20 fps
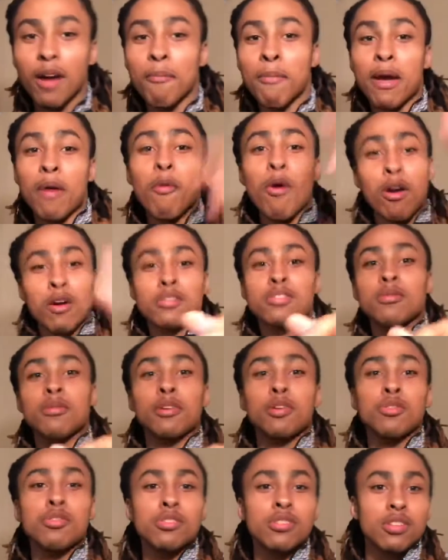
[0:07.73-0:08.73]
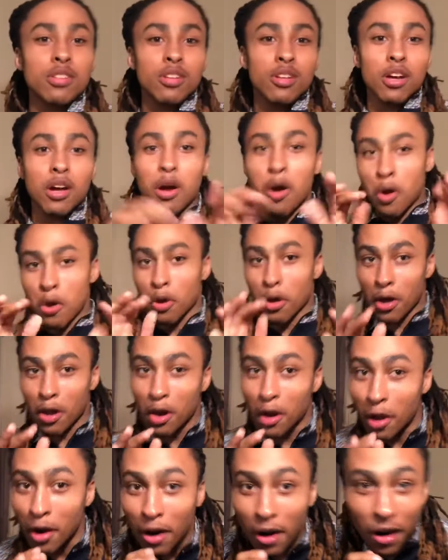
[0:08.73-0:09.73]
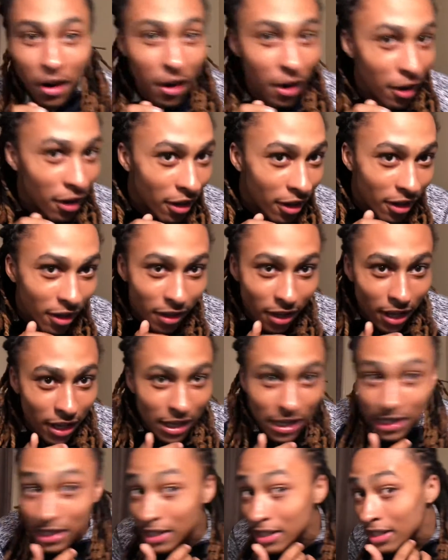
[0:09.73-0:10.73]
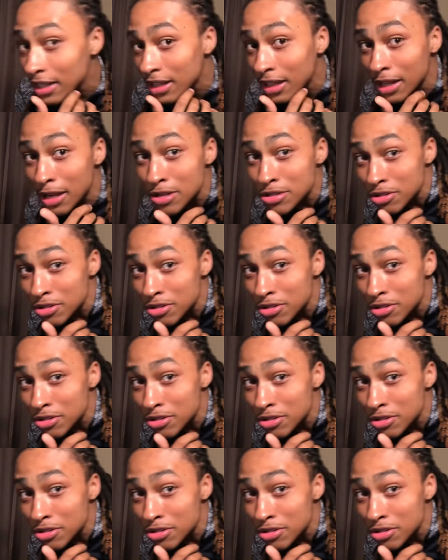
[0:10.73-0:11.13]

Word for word: Man, welcome to my new. Hold on, hold on, hold on. I can't even get the